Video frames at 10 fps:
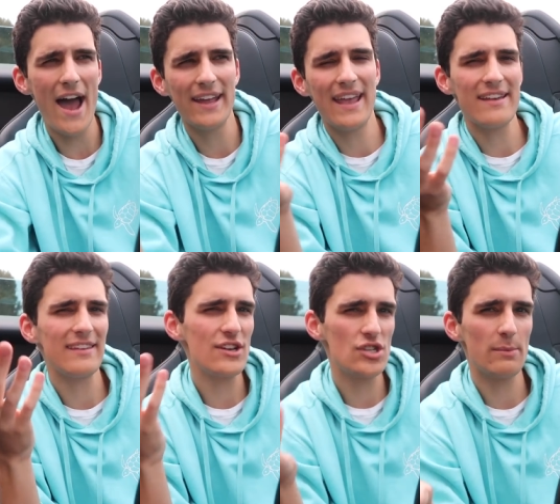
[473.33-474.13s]
I guess
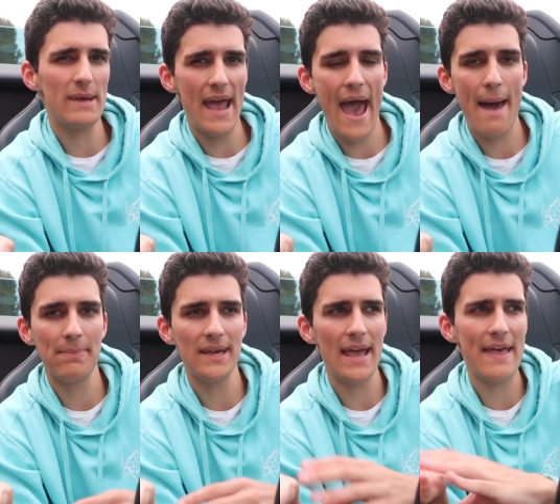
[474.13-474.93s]
I should be
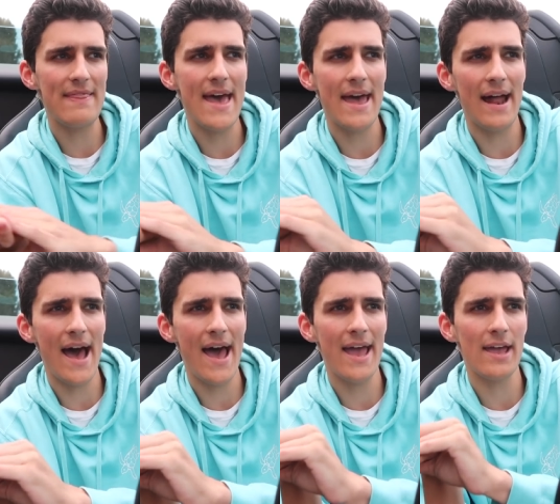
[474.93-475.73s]
happy and that
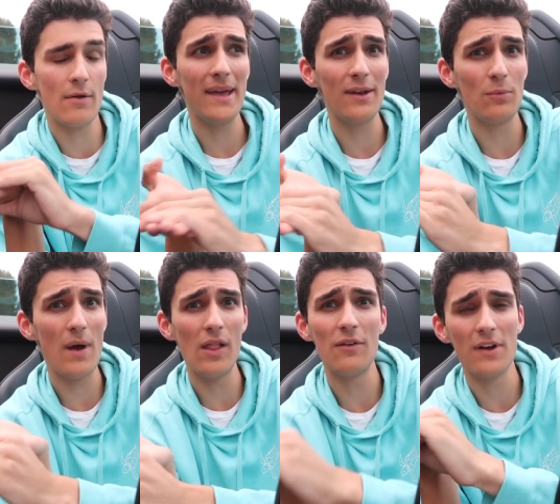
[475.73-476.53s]
I made
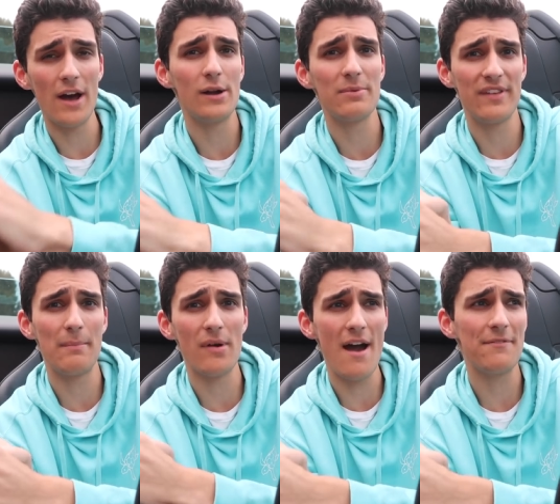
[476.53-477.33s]
well over
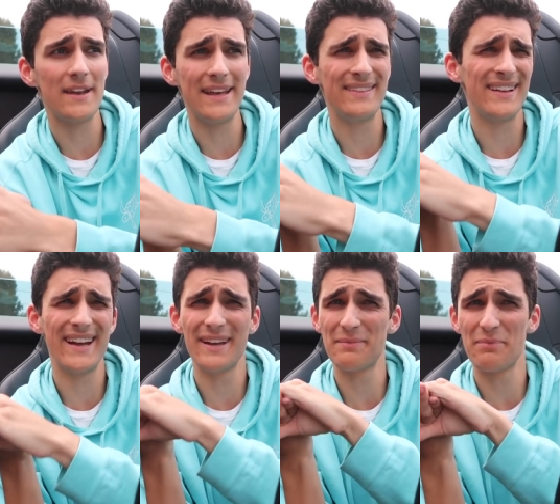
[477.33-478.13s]
100% profit in
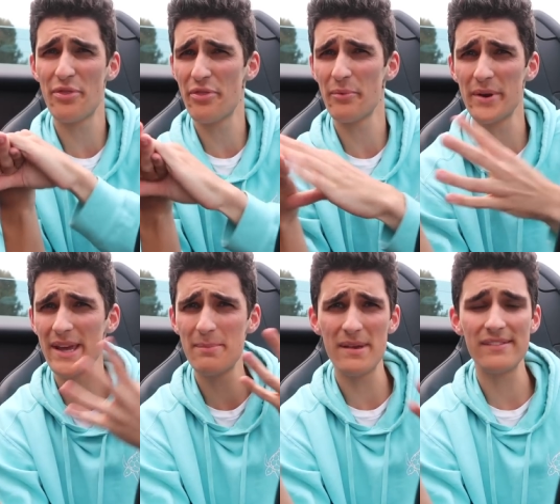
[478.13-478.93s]
like
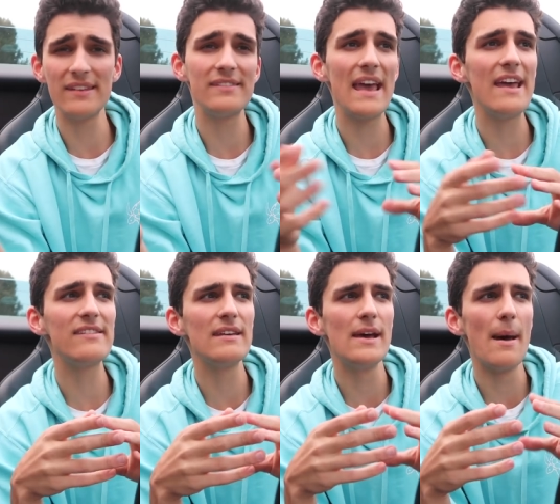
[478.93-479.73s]
three business
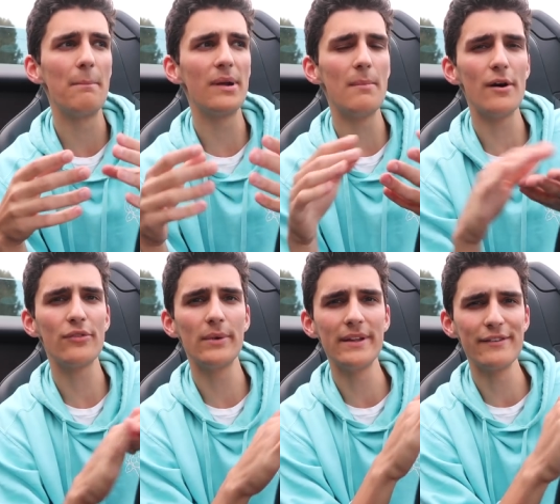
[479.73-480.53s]
days, but I'm
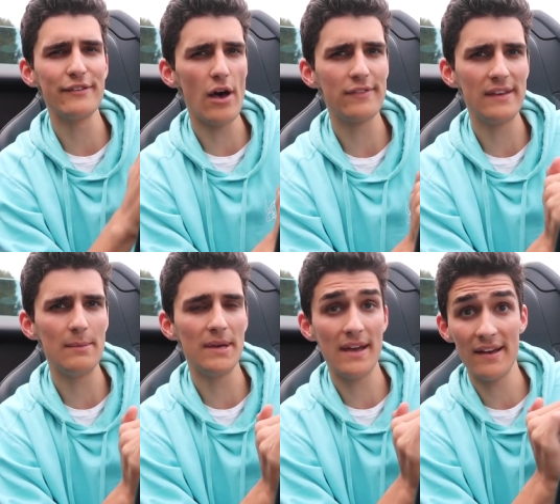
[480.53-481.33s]
also a little salty
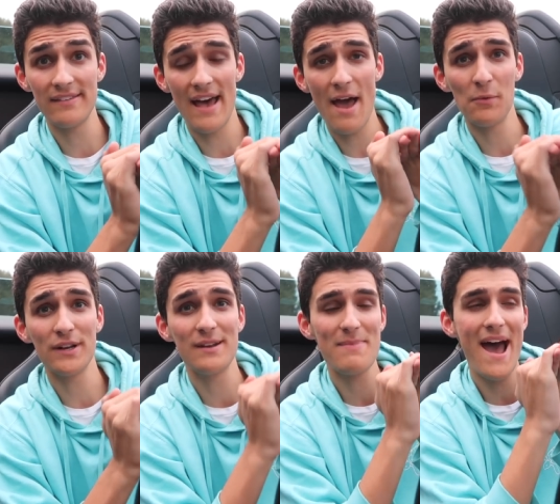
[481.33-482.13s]
because I
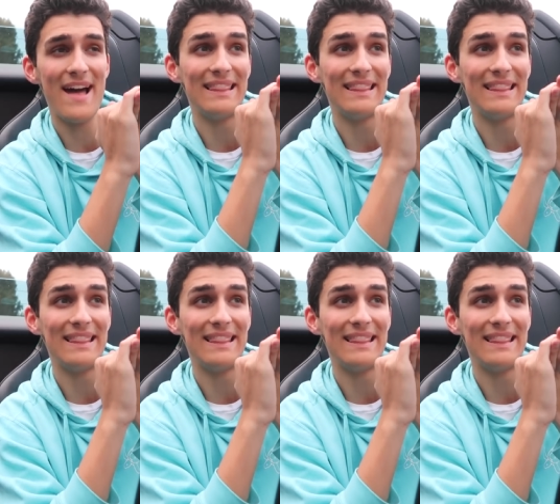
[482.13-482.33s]
wanted to buy